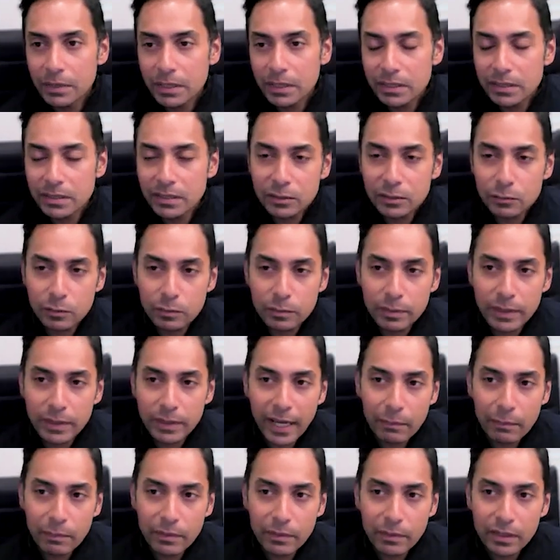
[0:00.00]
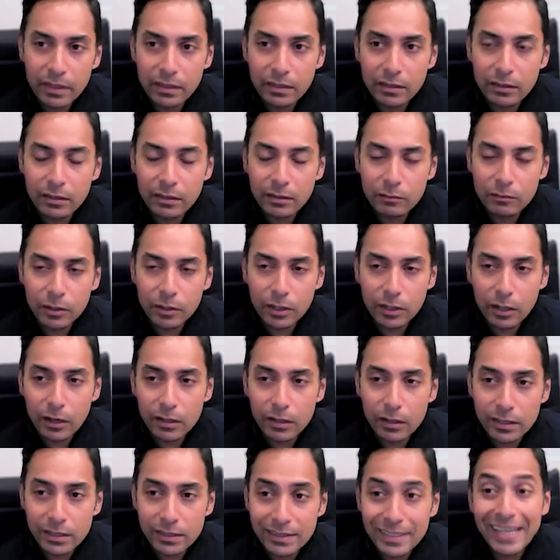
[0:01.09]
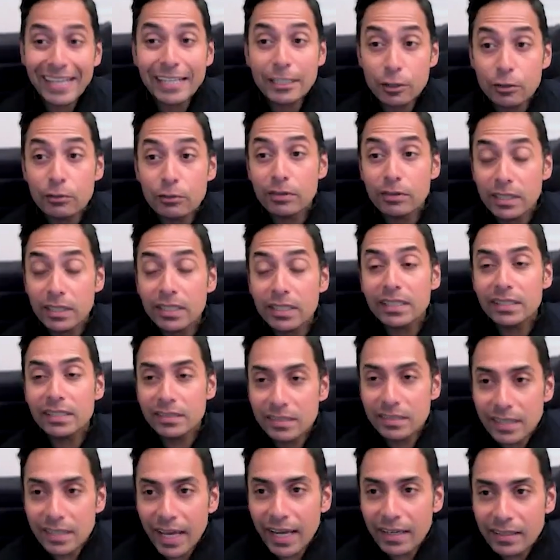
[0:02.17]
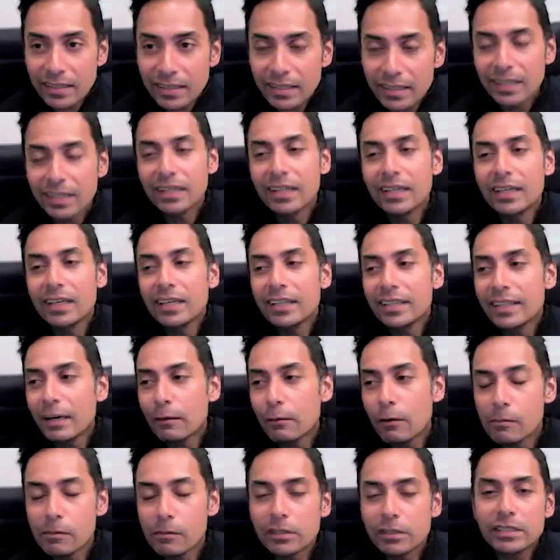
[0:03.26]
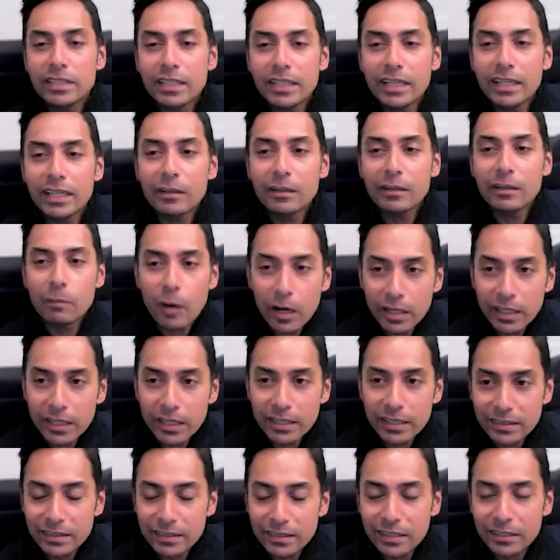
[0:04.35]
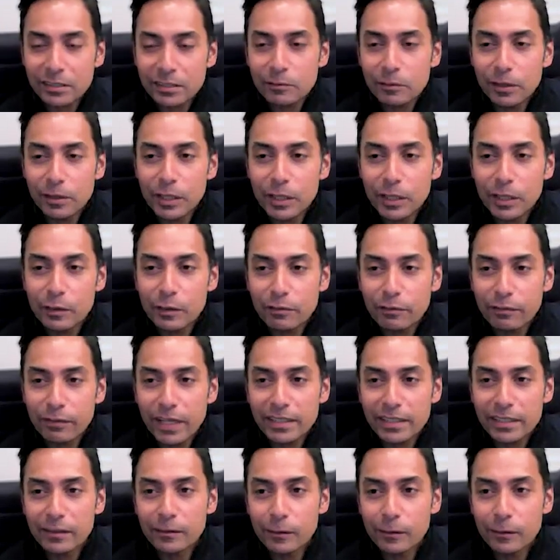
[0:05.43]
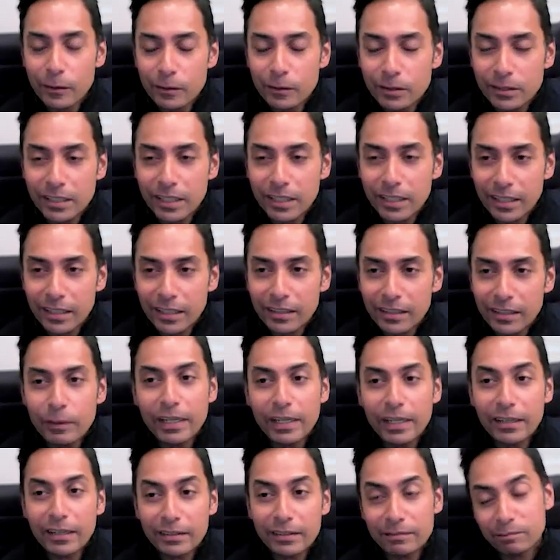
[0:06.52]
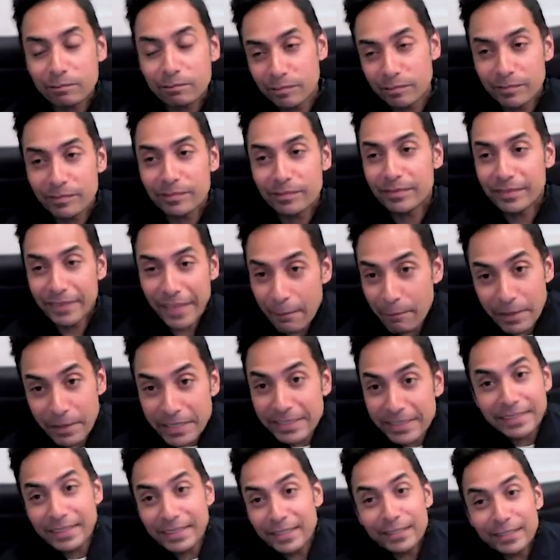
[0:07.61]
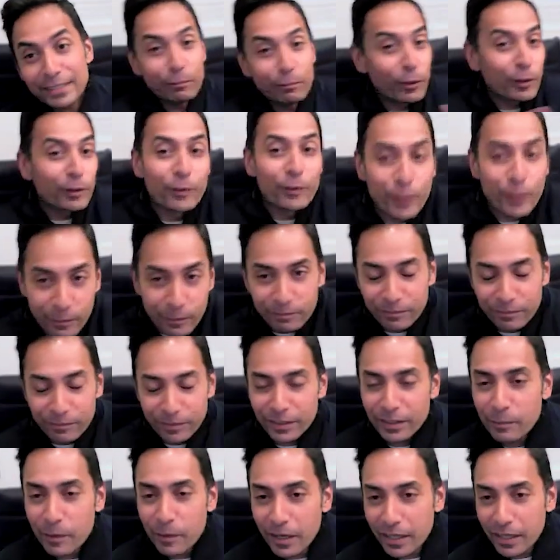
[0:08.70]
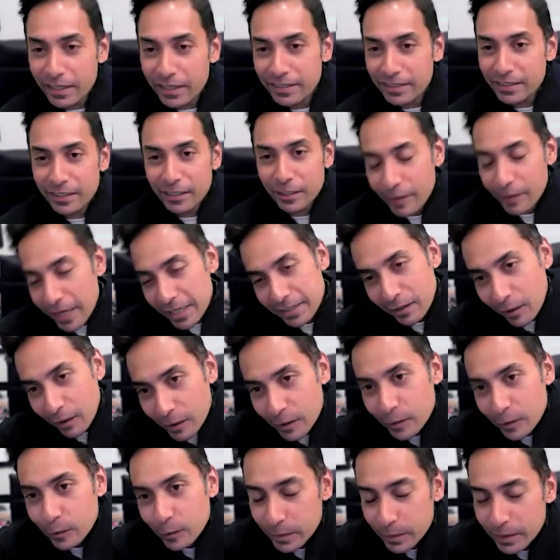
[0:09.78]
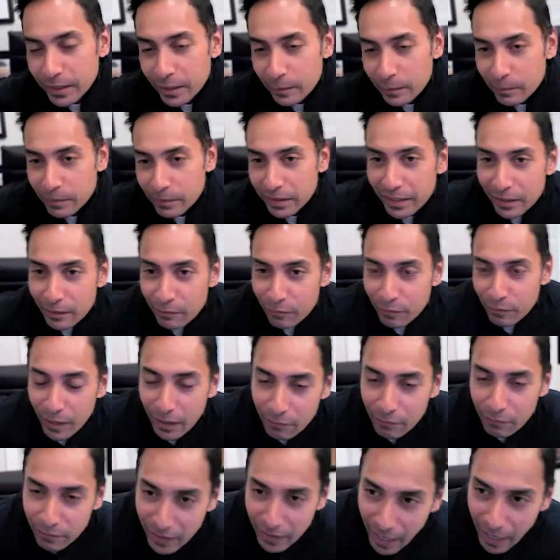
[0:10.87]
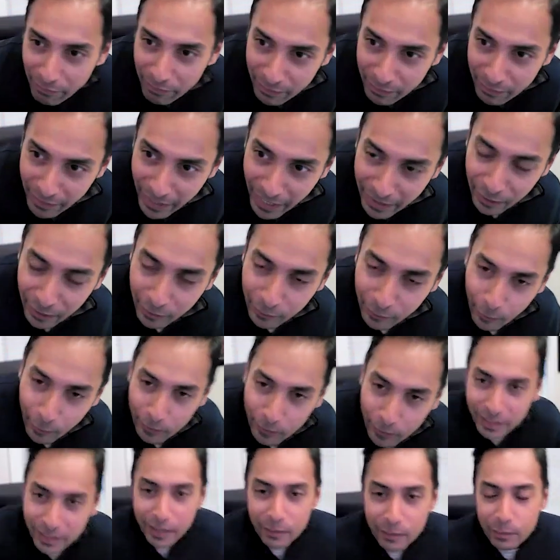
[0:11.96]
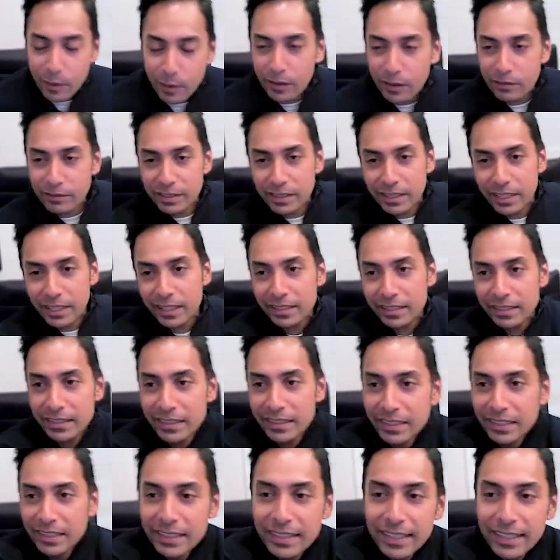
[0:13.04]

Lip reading: These things would be happening regardless. And to the extent that what we're seeing in the markets doesn't really reflect a growth scare, that means that there's more room for the markets to correct, arguably. I mean, if you haven't even had the growth scare part of it yet.